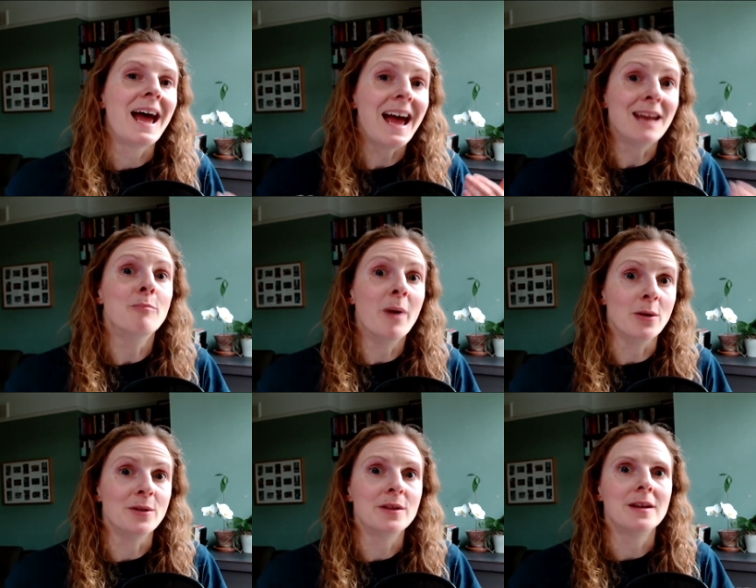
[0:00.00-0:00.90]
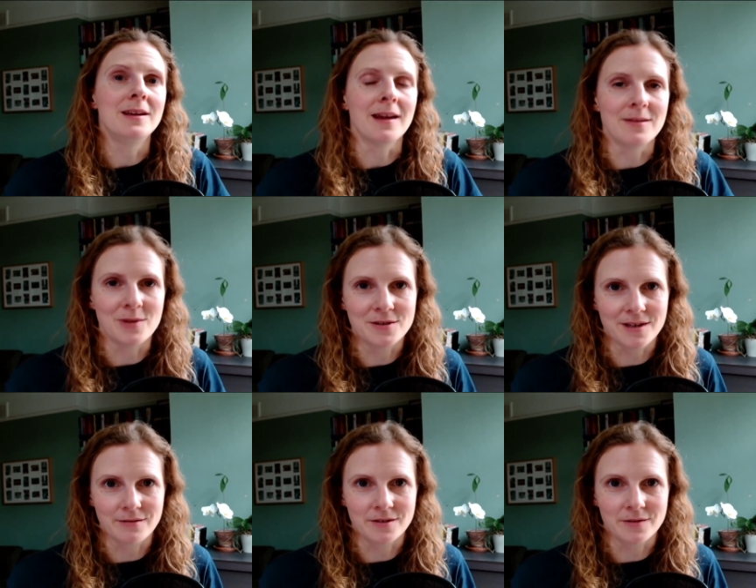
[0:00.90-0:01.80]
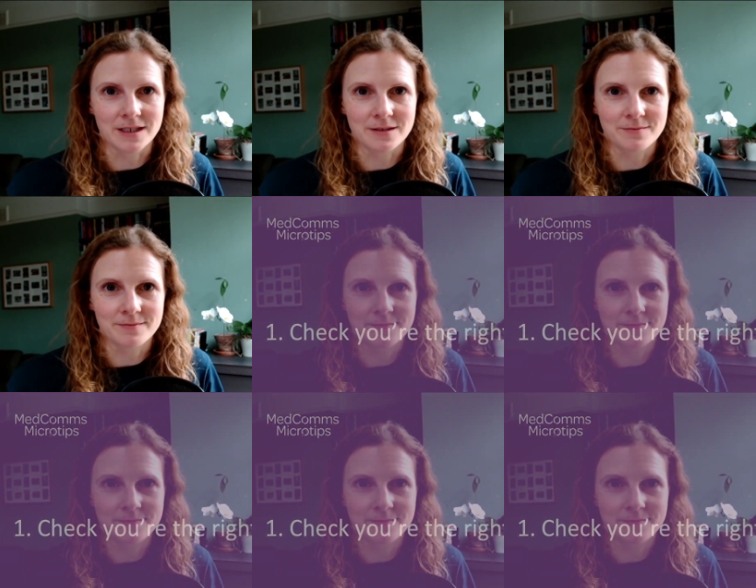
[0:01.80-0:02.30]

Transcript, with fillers: and both get the most out of it?